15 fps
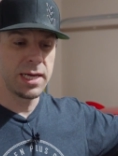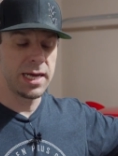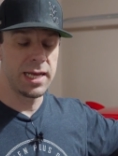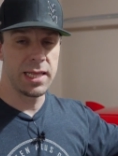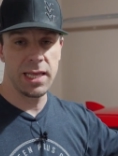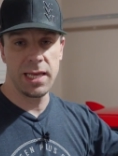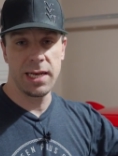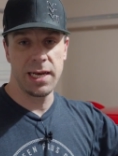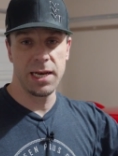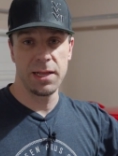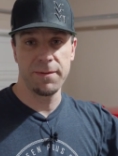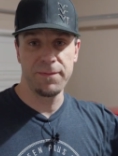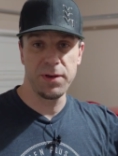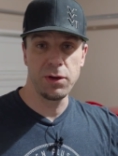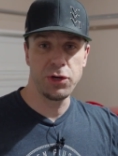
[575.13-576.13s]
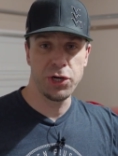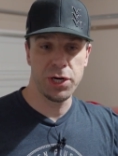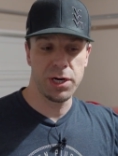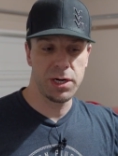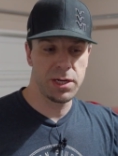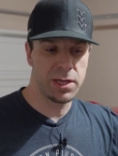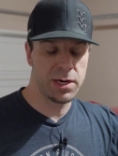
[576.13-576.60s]
And then in the
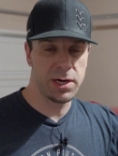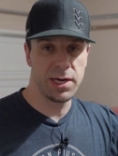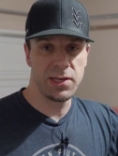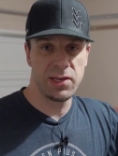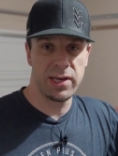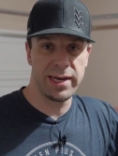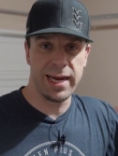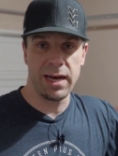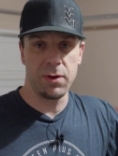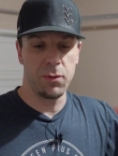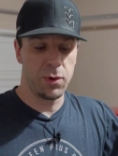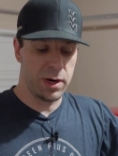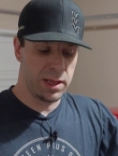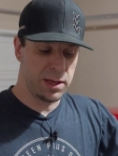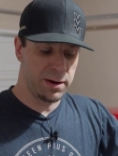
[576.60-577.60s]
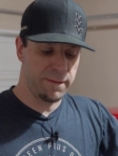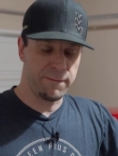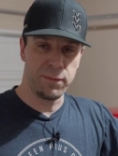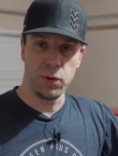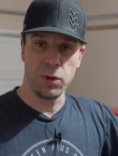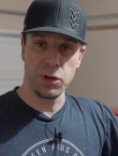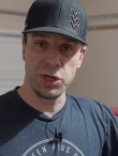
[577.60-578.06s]
future, they're gonna send out one of their
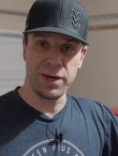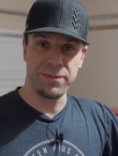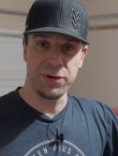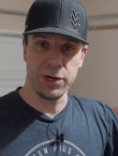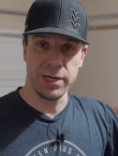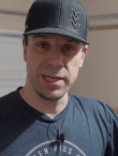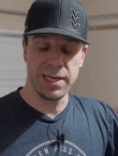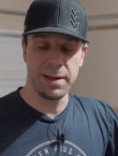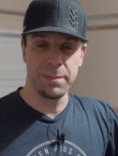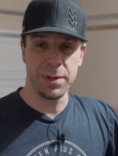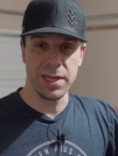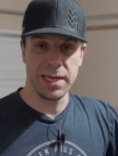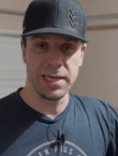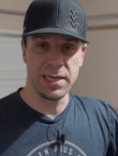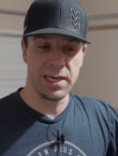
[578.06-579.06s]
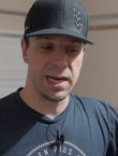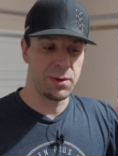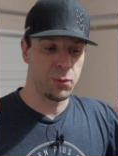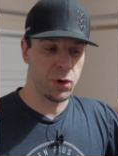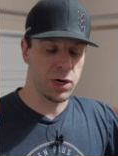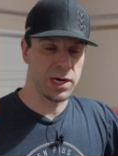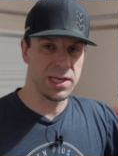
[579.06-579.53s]
full shifter assemblies,
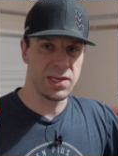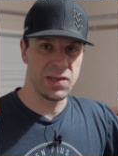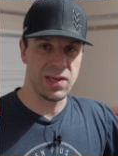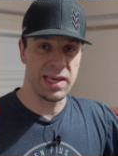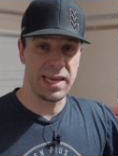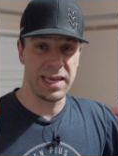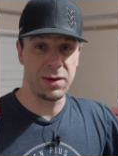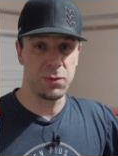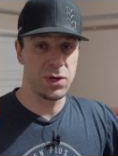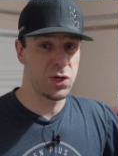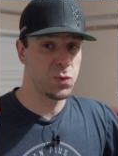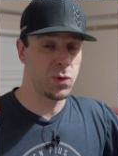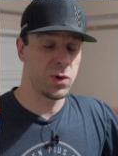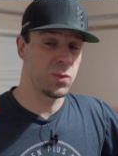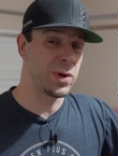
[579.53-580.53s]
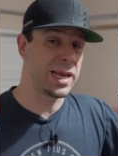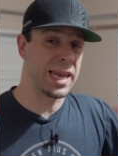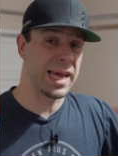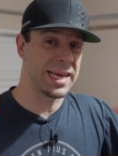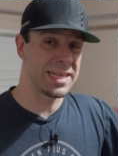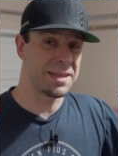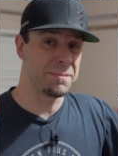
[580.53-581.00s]
and we're gonna see which one we
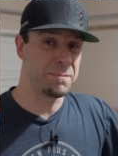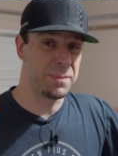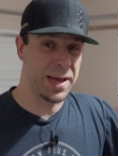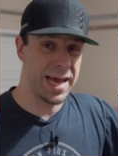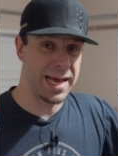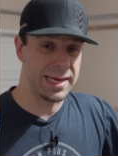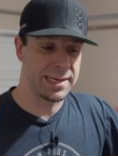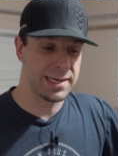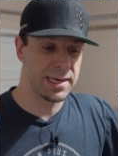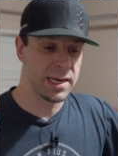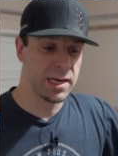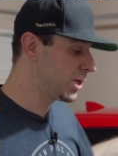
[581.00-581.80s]
like the best.